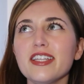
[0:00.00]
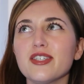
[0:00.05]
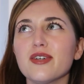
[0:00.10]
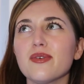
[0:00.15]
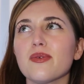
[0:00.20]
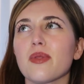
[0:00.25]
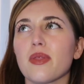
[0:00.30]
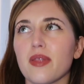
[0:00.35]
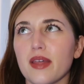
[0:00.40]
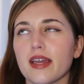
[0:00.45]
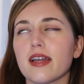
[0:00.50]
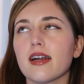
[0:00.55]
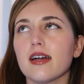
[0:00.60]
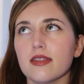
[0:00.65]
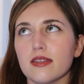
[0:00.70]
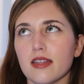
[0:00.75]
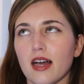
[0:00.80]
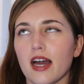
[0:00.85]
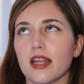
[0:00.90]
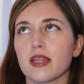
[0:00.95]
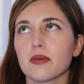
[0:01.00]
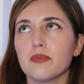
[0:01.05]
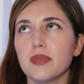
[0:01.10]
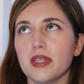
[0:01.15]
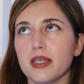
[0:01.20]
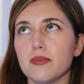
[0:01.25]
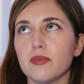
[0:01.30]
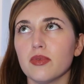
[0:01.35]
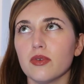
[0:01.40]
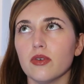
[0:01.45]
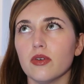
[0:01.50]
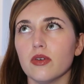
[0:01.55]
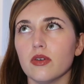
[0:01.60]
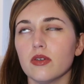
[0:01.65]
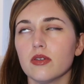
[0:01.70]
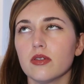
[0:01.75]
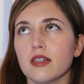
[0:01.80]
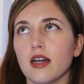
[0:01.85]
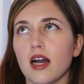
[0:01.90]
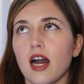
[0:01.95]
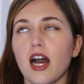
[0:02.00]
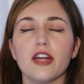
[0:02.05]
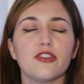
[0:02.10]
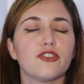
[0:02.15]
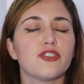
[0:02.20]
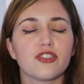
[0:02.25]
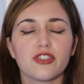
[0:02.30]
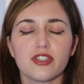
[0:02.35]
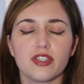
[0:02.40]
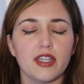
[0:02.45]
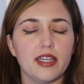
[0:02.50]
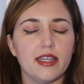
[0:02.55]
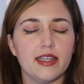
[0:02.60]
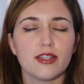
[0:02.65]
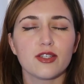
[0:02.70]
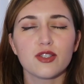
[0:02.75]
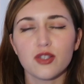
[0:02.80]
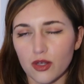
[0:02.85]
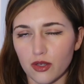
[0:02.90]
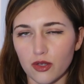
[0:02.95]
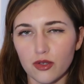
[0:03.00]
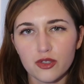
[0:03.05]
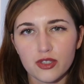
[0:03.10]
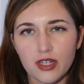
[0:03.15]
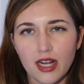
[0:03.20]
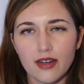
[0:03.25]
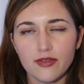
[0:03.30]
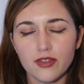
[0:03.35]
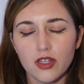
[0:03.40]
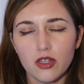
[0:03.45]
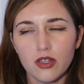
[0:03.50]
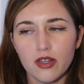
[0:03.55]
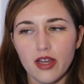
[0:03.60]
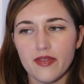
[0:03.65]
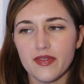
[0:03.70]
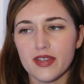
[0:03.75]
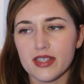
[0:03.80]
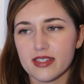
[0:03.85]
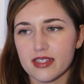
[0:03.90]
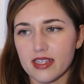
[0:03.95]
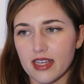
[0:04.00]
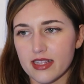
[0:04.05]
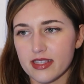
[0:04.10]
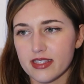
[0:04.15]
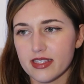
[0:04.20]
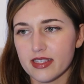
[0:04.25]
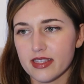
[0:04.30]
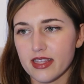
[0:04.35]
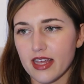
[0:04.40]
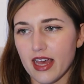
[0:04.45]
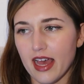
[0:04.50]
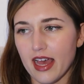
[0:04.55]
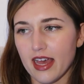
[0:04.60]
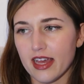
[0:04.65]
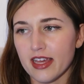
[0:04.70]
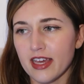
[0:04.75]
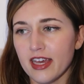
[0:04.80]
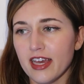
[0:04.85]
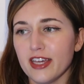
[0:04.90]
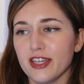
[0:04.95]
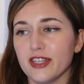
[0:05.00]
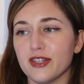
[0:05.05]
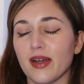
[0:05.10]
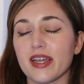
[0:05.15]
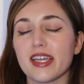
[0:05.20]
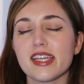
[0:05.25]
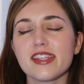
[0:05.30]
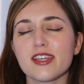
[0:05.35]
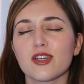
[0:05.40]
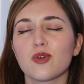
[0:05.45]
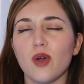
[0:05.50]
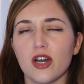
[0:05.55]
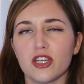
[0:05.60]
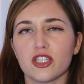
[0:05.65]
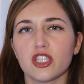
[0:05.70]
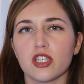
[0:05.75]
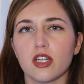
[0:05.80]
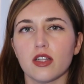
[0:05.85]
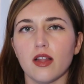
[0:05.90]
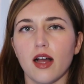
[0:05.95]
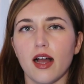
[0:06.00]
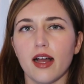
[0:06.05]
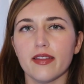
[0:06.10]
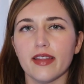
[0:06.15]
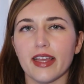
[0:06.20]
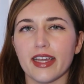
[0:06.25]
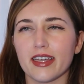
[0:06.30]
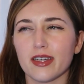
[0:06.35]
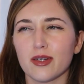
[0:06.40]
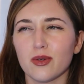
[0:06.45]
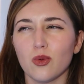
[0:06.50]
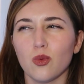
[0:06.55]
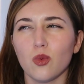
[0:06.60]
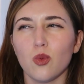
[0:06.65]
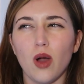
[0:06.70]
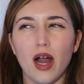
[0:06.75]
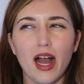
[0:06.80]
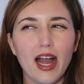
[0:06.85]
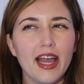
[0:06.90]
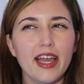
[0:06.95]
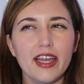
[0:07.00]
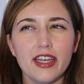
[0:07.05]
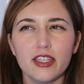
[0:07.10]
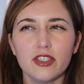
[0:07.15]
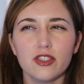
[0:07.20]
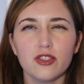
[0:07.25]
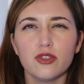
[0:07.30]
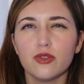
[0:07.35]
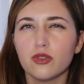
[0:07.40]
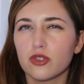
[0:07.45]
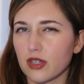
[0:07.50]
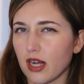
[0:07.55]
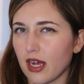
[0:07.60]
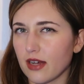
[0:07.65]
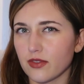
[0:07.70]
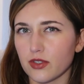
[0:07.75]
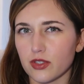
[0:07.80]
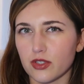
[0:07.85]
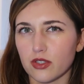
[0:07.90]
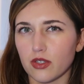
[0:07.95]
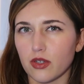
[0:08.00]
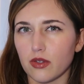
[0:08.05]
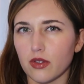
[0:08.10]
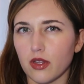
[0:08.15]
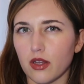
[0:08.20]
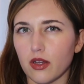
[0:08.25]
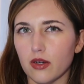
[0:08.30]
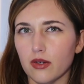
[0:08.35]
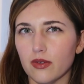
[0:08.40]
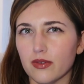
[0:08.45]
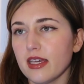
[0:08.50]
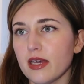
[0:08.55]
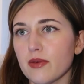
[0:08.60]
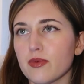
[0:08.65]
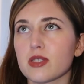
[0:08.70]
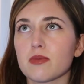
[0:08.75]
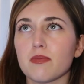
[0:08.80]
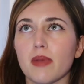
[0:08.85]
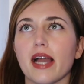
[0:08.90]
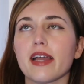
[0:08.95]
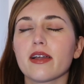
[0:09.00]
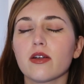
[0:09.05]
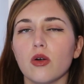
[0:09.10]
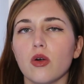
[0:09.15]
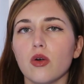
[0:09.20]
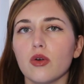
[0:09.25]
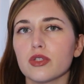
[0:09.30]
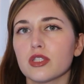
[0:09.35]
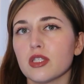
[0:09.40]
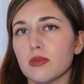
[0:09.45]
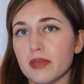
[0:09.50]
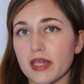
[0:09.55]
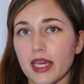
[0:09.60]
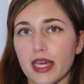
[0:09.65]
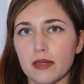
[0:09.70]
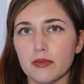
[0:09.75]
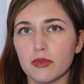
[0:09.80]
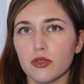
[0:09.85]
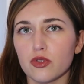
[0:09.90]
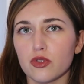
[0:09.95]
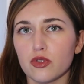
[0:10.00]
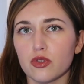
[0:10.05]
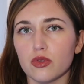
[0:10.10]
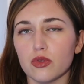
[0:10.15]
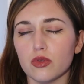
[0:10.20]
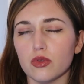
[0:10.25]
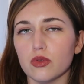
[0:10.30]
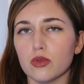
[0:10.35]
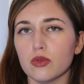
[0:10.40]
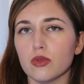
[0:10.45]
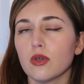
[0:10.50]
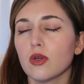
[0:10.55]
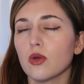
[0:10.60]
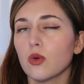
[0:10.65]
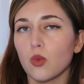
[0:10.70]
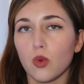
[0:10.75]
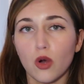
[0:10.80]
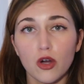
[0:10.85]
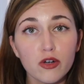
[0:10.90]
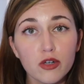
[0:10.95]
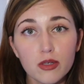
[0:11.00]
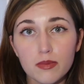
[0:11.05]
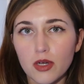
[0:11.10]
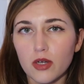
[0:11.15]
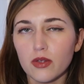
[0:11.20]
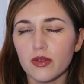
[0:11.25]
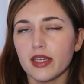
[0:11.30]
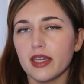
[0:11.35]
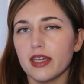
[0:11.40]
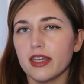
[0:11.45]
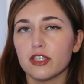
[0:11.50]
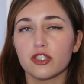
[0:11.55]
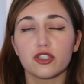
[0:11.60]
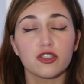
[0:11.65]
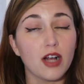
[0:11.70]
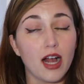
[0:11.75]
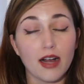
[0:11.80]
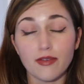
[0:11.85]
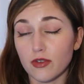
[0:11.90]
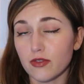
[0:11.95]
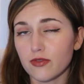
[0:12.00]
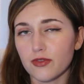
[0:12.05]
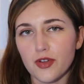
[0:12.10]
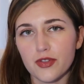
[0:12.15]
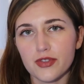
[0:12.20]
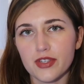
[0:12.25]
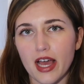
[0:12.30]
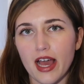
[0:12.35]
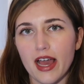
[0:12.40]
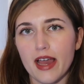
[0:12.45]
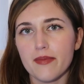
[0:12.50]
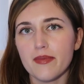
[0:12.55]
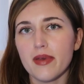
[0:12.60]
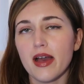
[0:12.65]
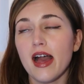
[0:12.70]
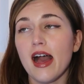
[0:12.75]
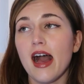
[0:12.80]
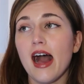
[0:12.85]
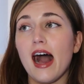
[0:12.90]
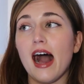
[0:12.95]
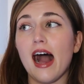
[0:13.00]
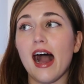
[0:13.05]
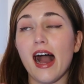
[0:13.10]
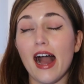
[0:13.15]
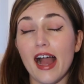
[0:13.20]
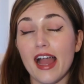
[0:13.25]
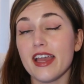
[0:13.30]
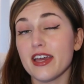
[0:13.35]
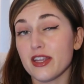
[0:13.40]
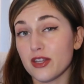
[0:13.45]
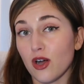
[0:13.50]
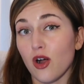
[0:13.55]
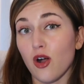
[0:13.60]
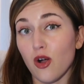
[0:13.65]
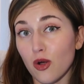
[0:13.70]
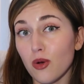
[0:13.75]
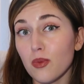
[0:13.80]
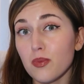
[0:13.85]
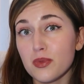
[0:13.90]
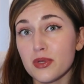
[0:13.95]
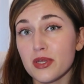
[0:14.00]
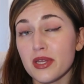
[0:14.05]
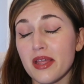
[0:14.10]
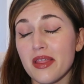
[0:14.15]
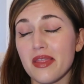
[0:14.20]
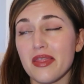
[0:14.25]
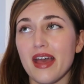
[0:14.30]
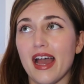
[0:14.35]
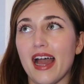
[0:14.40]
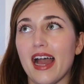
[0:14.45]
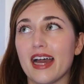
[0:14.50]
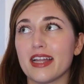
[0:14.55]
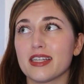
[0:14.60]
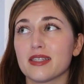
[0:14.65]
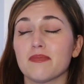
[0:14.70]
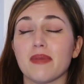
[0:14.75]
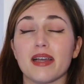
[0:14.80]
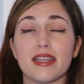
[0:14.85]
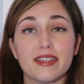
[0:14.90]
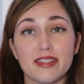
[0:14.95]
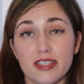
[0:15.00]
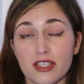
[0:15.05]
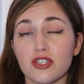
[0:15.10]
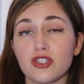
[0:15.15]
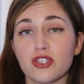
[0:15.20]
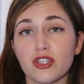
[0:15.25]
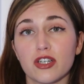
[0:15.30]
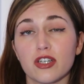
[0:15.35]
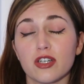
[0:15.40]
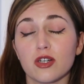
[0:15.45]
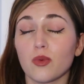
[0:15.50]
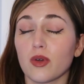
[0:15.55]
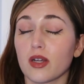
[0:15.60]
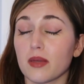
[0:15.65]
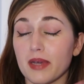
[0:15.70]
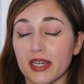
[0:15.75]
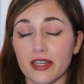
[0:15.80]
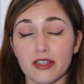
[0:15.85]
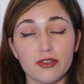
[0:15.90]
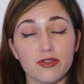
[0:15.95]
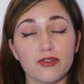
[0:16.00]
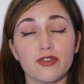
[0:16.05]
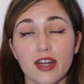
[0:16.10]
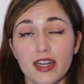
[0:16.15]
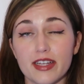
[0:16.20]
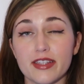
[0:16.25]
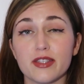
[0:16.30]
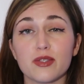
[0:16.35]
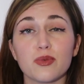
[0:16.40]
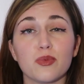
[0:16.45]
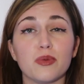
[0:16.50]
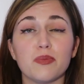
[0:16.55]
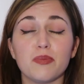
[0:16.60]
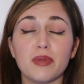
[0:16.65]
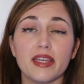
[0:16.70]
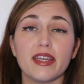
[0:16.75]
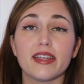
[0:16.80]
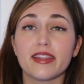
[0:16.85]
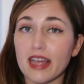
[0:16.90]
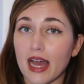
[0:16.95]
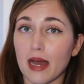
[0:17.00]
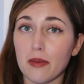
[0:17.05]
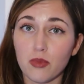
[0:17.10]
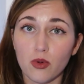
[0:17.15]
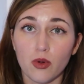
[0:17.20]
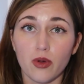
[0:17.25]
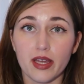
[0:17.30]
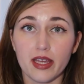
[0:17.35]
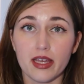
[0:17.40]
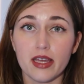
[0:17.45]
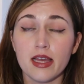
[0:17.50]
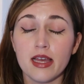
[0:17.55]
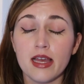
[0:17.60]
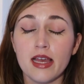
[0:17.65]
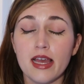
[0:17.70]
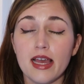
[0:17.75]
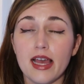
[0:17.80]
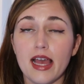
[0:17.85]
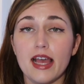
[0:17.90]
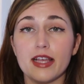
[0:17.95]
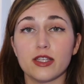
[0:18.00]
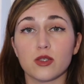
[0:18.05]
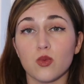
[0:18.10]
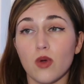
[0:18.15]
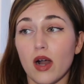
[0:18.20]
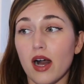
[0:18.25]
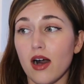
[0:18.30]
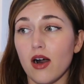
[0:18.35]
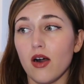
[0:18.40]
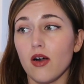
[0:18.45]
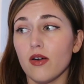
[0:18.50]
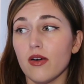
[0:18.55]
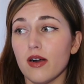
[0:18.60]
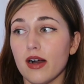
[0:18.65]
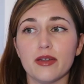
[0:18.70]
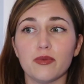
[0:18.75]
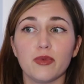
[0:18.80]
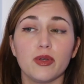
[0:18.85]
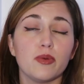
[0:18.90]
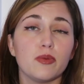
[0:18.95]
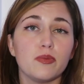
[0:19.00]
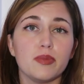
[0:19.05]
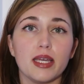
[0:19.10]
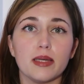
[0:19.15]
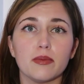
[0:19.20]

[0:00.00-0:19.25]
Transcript: don't think a lot of people understand solo travel in the sense that, you know, I get the question a lot, like, why do you travel solo? It was my goal to be able to work remotely and travel full time. I had hoped that my sister or one of my good friends would be at that point as well, and we would be